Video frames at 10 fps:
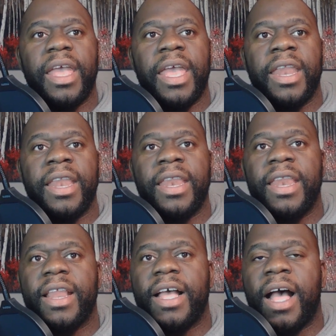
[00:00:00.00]

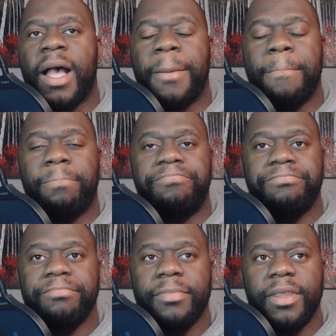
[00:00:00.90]
in um,
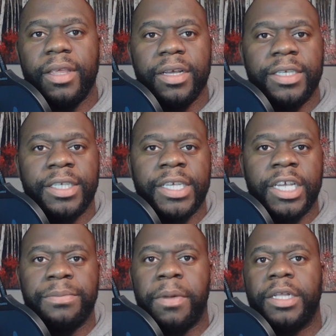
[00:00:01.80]

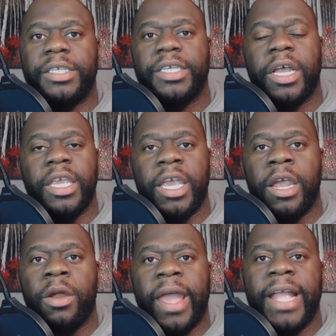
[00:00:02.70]
six months, a
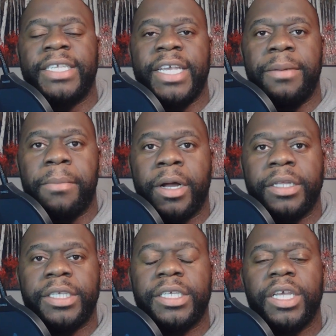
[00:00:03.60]
year, 18
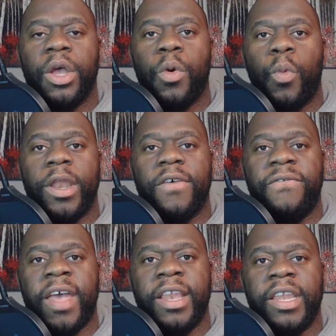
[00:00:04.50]
months when the
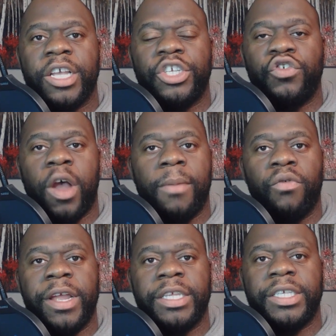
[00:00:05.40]
Fed does drop
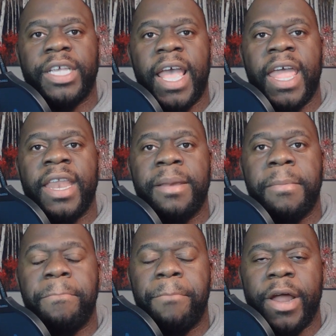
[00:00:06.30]
rates
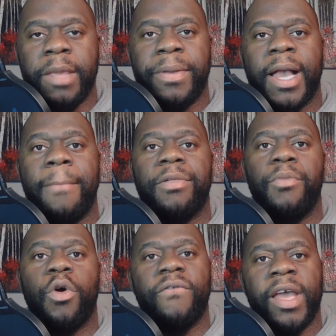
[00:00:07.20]
and money becomes
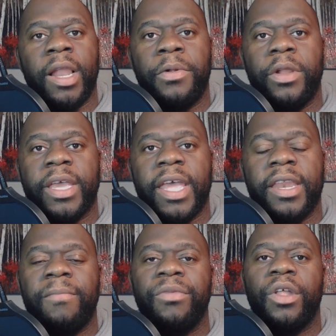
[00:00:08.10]
more available again?